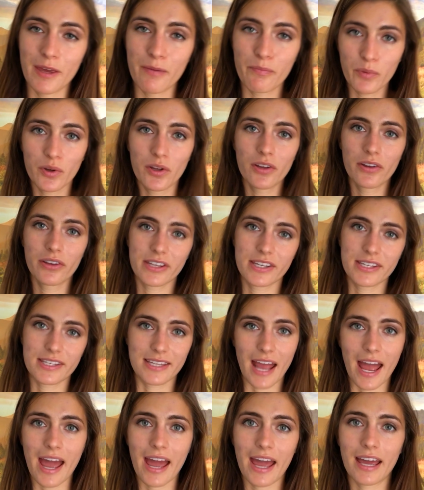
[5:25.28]
people
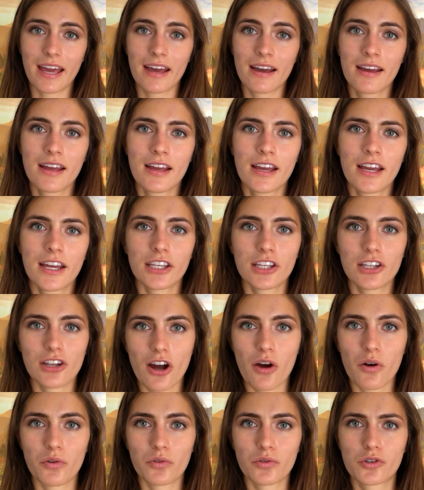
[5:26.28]
say, you
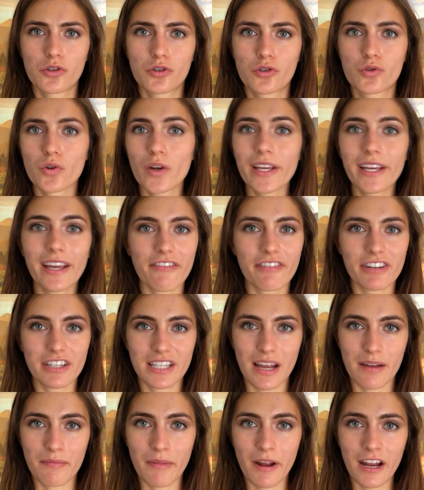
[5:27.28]
know, drink every
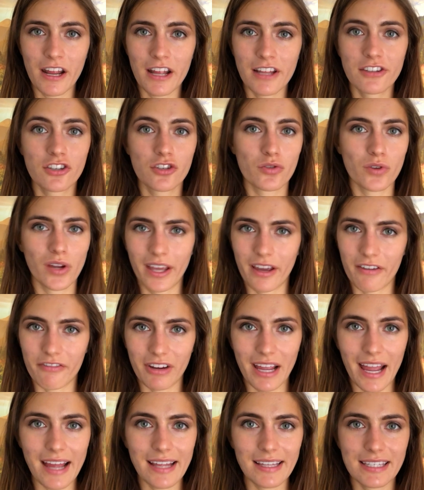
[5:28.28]
10 minutes, drink
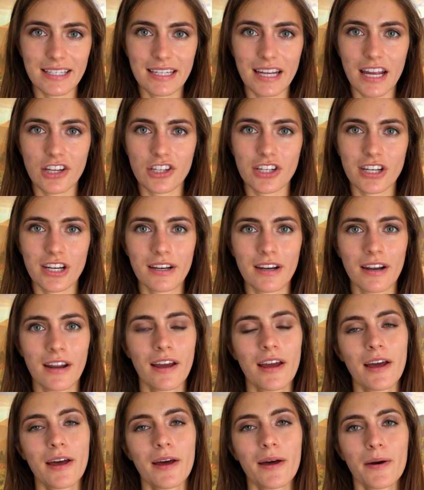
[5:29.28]
every aid station,
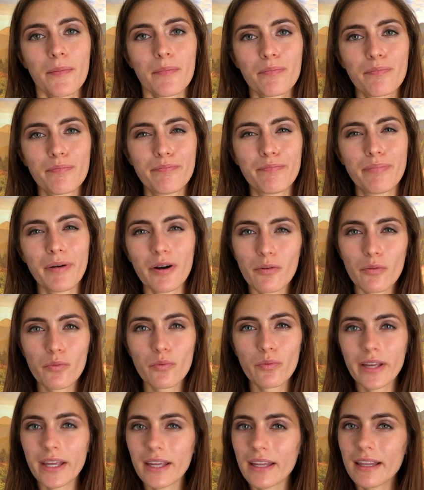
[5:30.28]
but
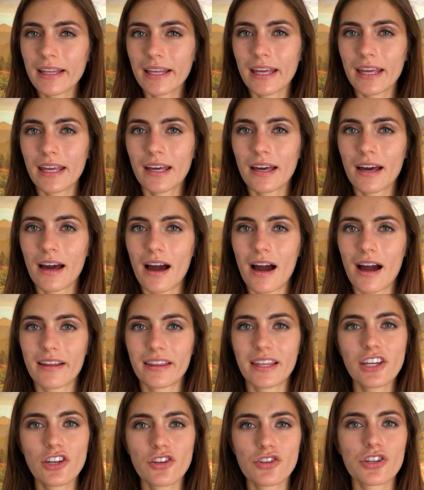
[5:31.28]
really, I
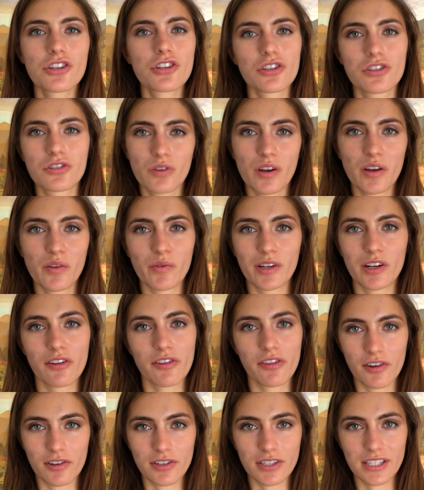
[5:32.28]
think you should just drink when you're
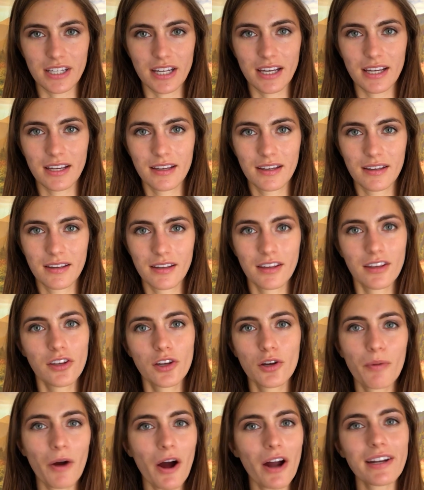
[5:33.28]
thirsty.
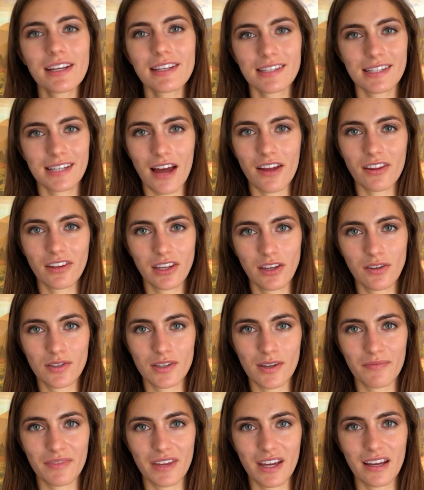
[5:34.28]
Your body is telling you
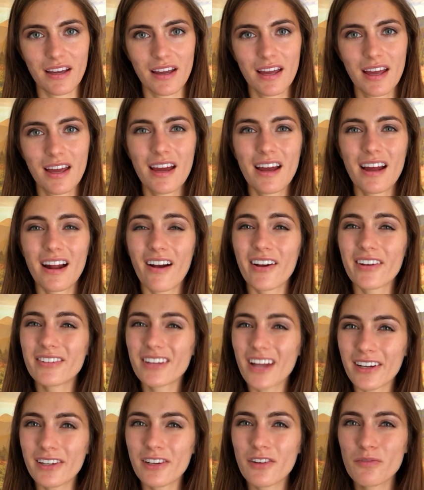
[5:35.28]
something.
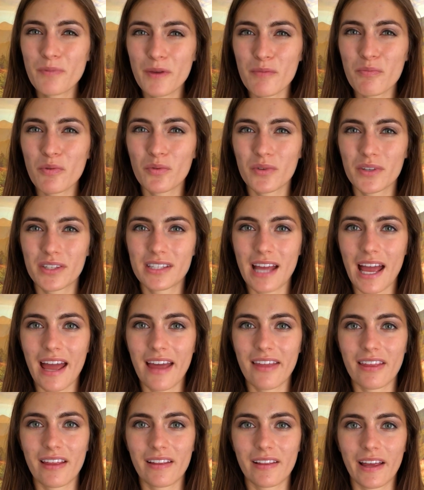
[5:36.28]
I know people will say
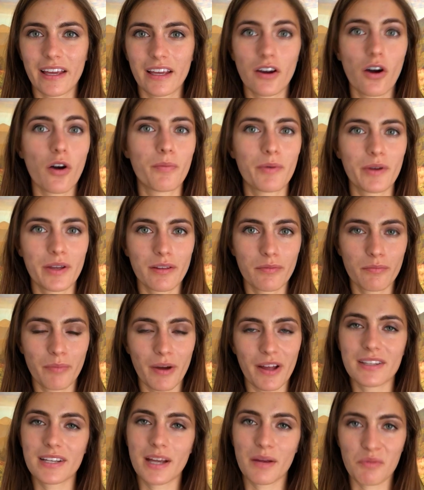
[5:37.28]
that like, oh, but by
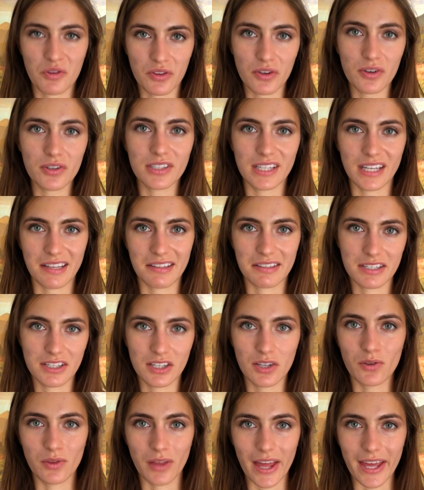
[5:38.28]
the time you're thirsty, it's
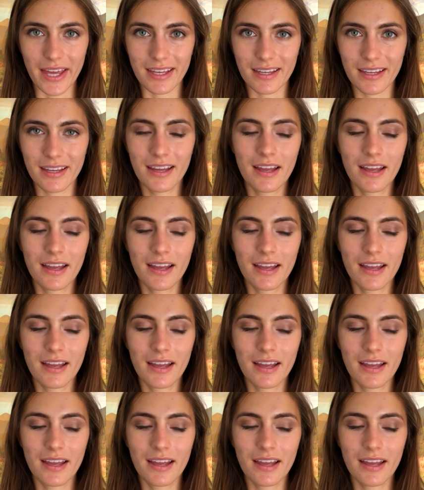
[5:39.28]
too late.